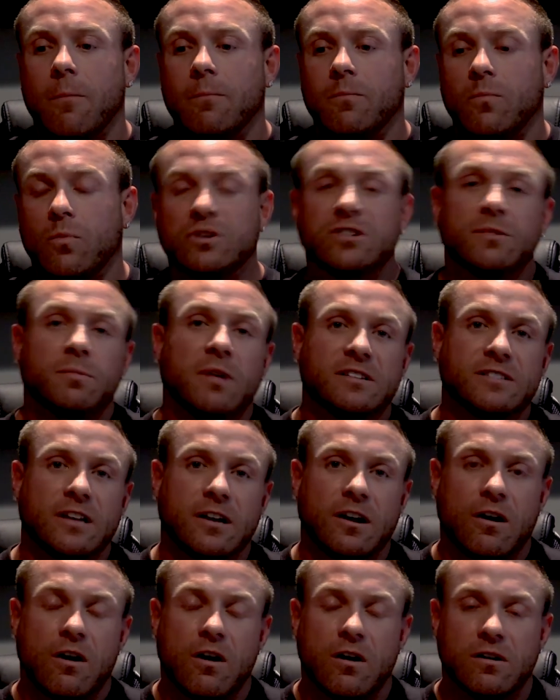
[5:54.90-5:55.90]
which is a blessing
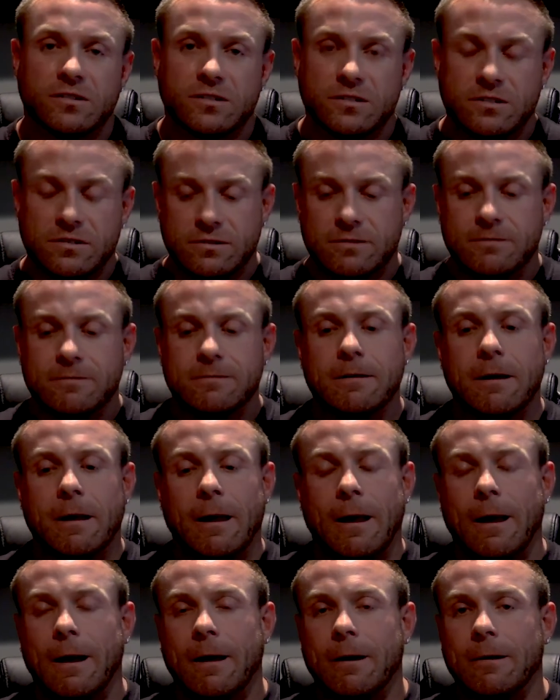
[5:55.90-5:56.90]
and a curse.
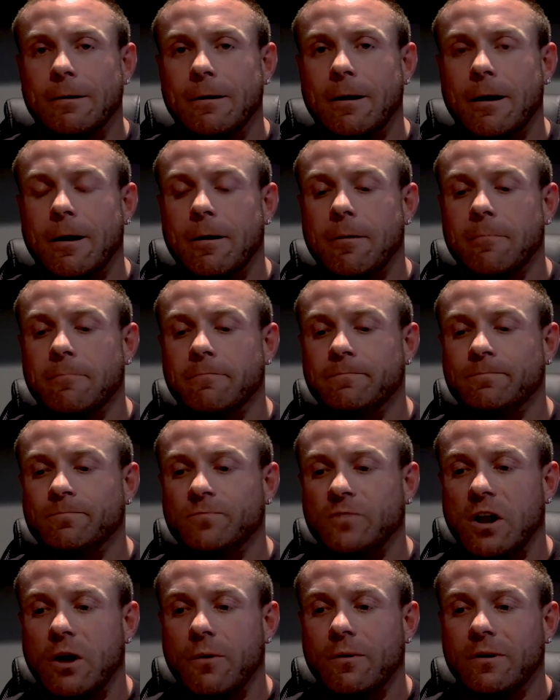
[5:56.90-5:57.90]
And
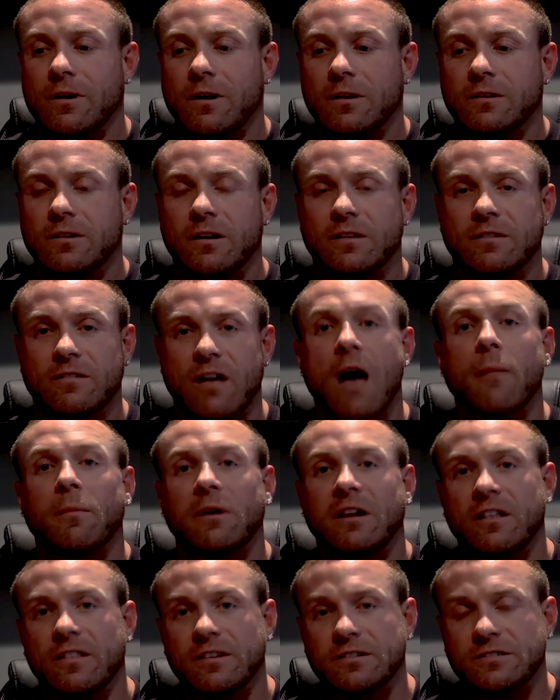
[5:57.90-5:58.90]
you know, it got me
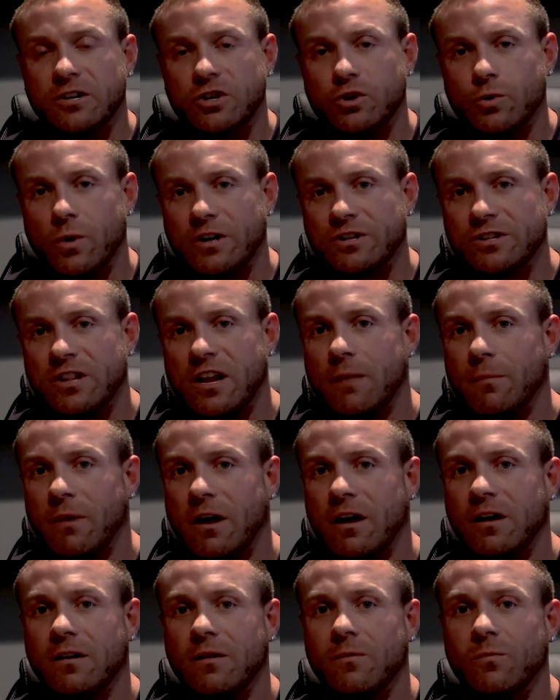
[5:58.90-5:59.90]
to the situation that I'm
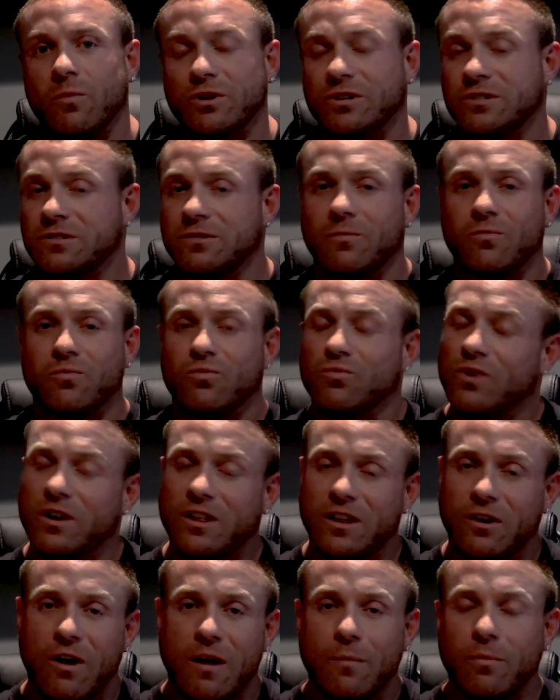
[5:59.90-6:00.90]
in, which is a
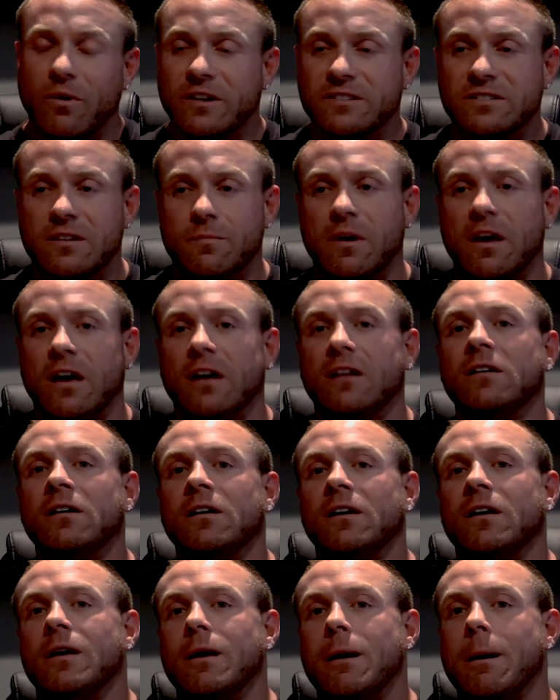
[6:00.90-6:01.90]
really great place to be in.
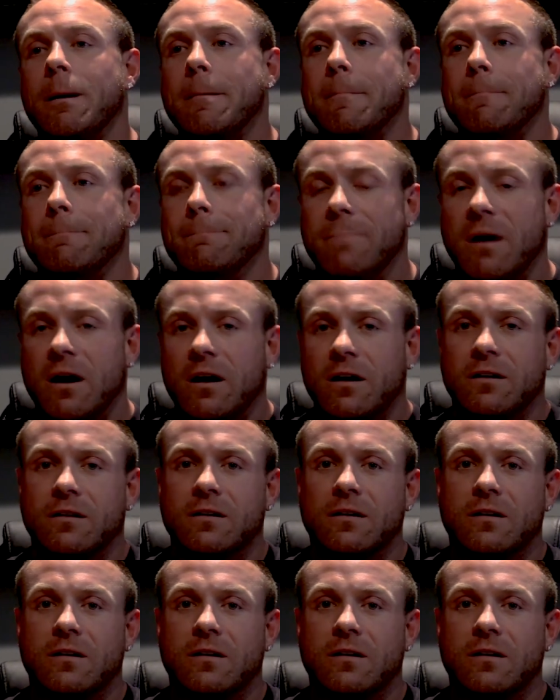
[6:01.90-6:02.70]
But